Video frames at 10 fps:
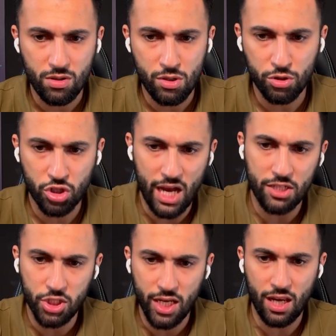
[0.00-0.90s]
You're chatting
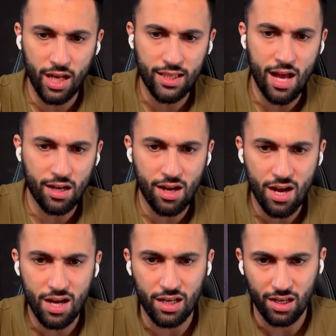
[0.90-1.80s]
shit like that
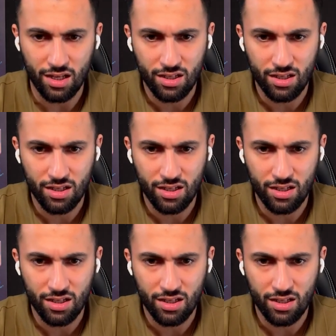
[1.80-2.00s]
guy.